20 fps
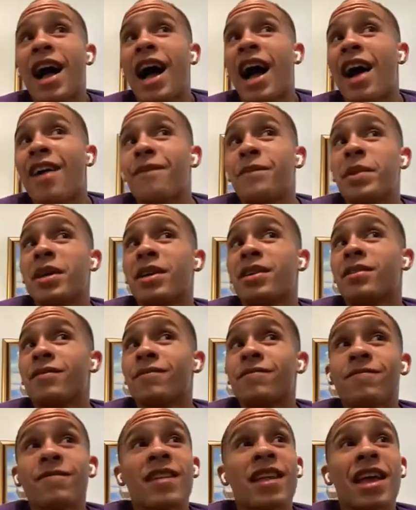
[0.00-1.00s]
I've been
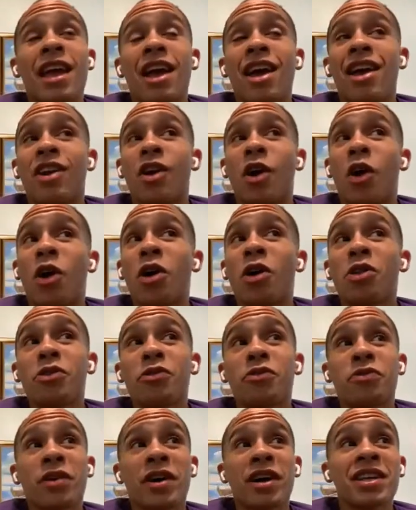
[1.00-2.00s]
in all the
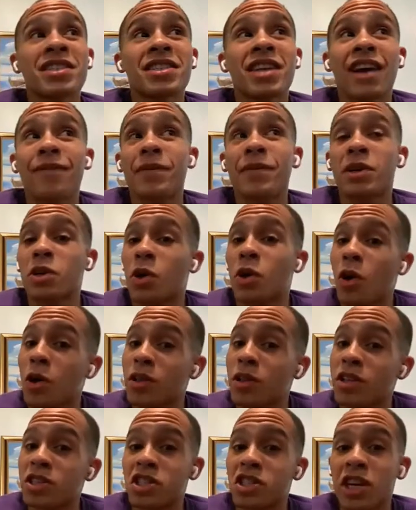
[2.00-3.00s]
fights, I've been
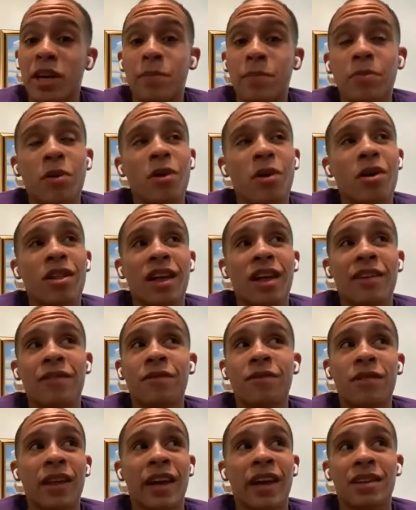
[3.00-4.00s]
calling Jake Paul. I've
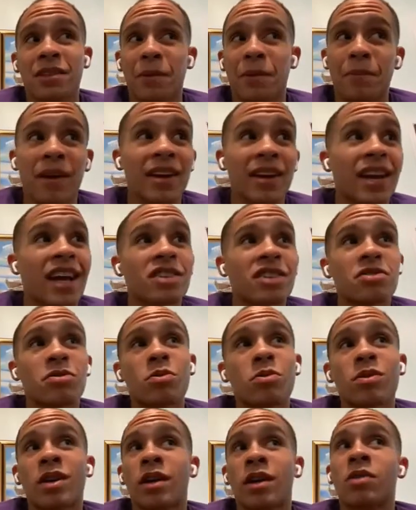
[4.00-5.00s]
like the Ben Askren
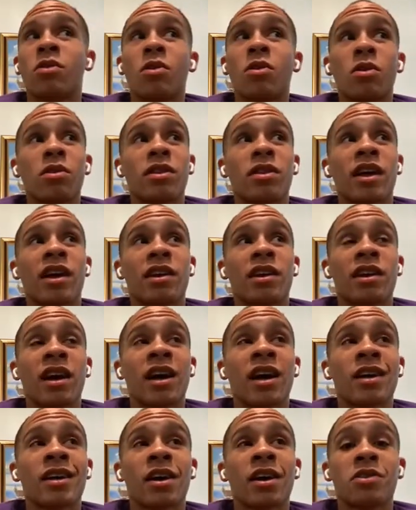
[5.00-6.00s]
one, I called that
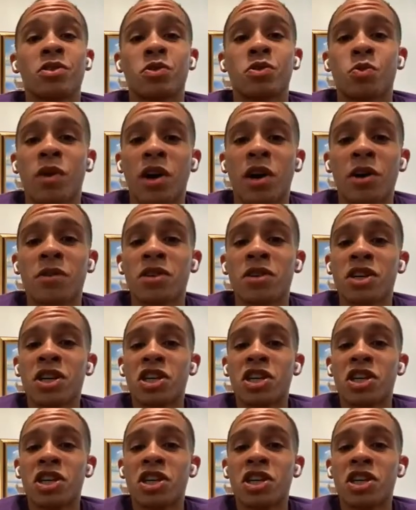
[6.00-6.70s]
knockout as well.